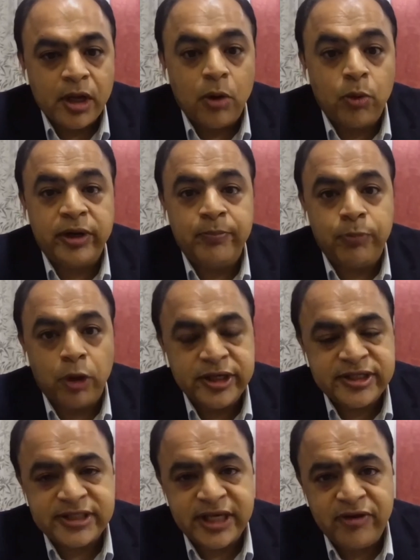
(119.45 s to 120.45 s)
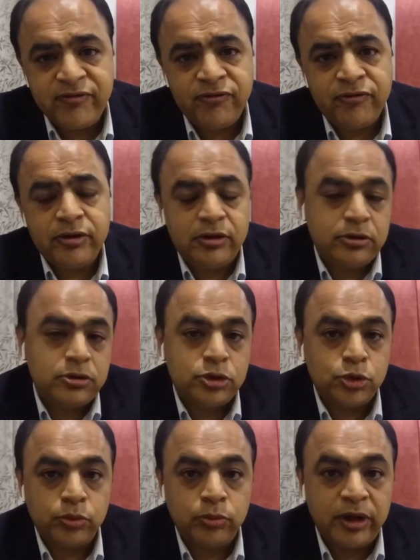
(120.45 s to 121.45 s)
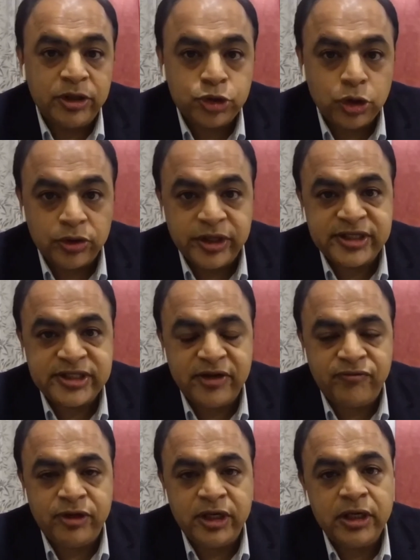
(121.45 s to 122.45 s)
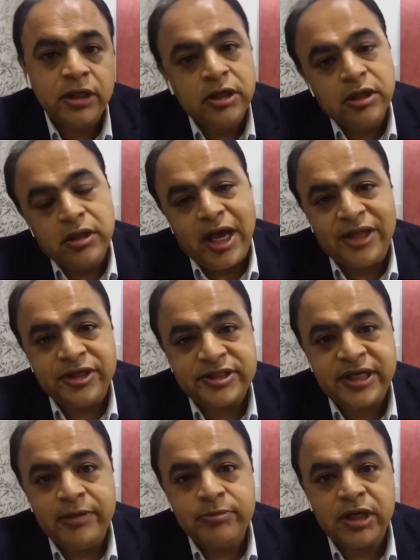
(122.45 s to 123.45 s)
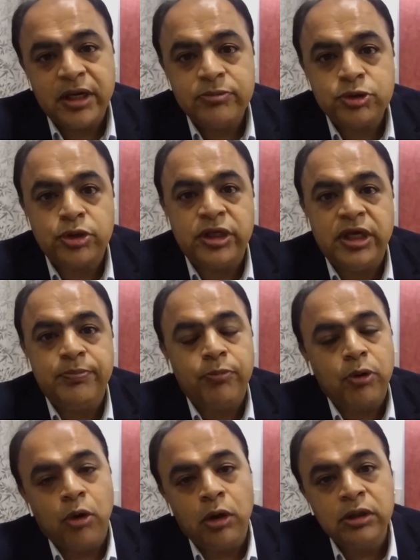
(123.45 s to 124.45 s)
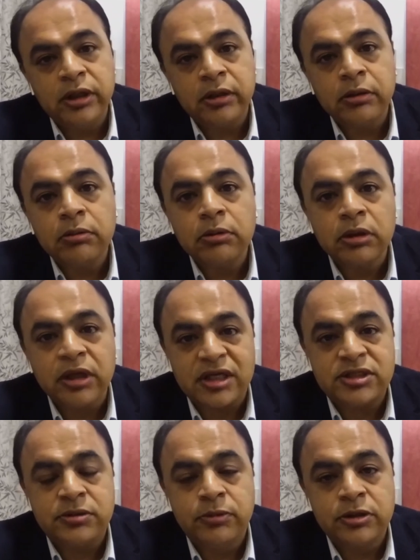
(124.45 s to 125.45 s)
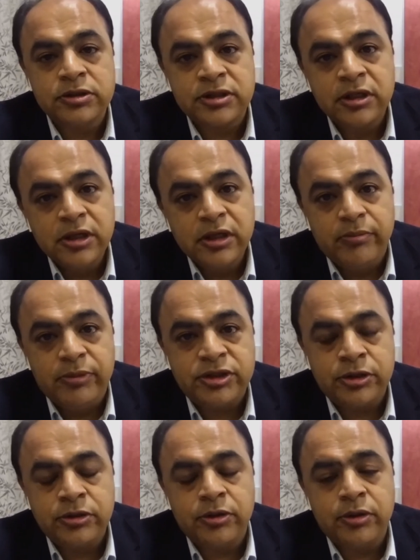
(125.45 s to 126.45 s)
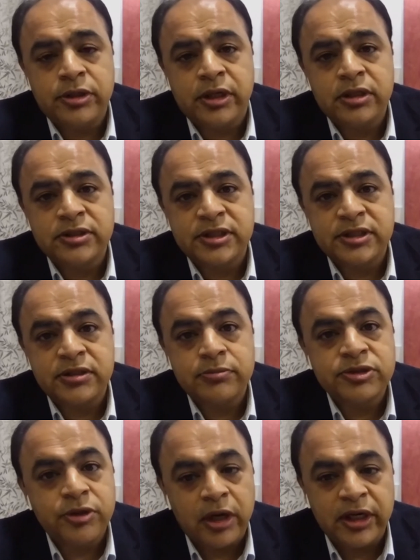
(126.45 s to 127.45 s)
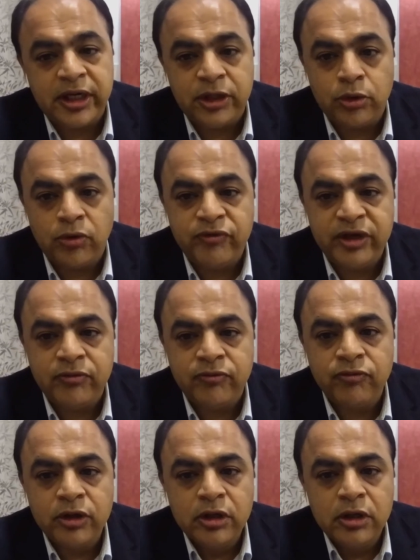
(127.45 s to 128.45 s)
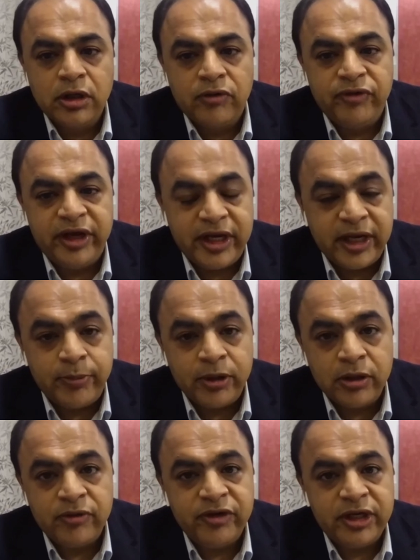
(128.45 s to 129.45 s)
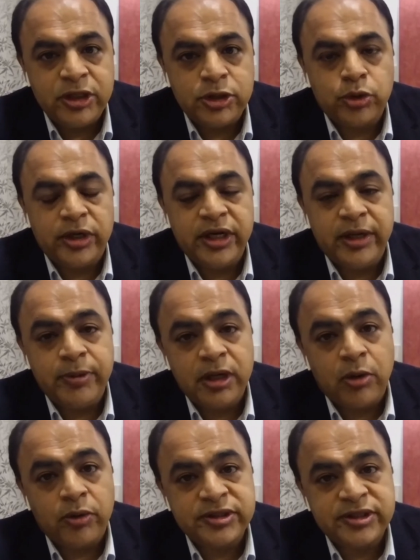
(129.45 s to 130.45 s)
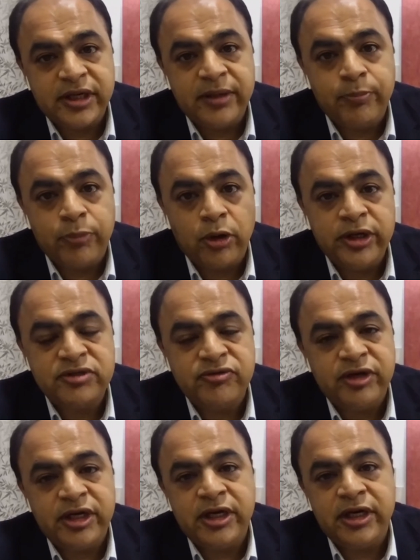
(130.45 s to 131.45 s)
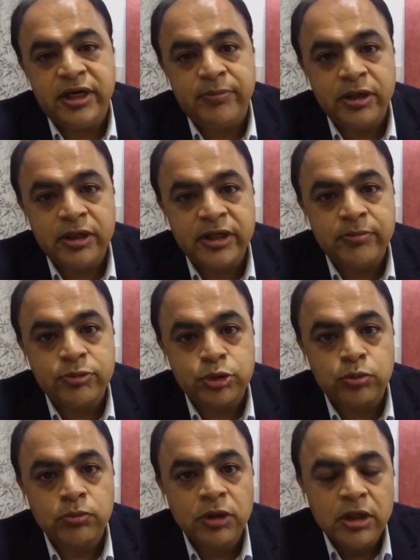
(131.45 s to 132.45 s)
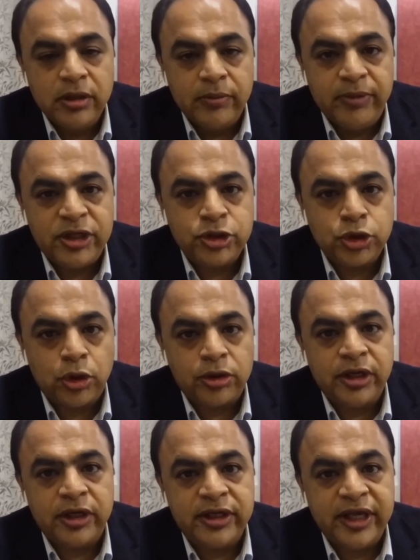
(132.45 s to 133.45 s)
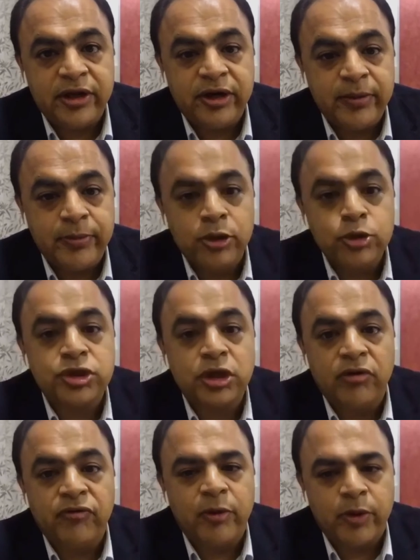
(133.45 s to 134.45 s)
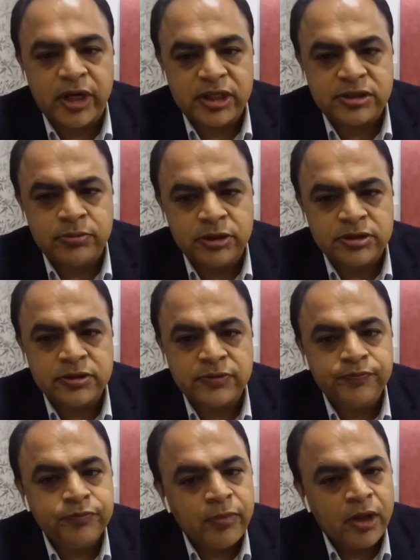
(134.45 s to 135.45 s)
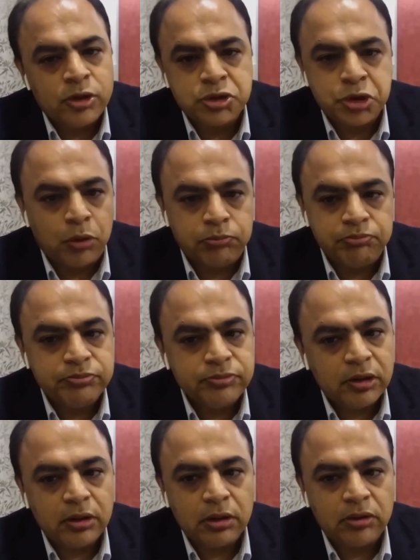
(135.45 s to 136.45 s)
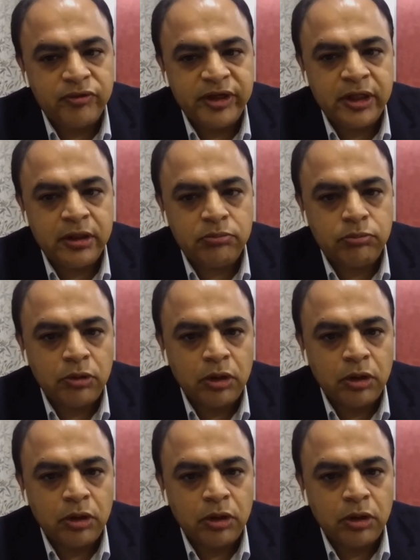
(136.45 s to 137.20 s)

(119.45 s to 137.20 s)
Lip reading: our employees safe, to ensure their safety, at the same time to keep all the customers' mission critical systems running. We need to enable our employees. We enabled them to make sure that they are able to serve our customers. So we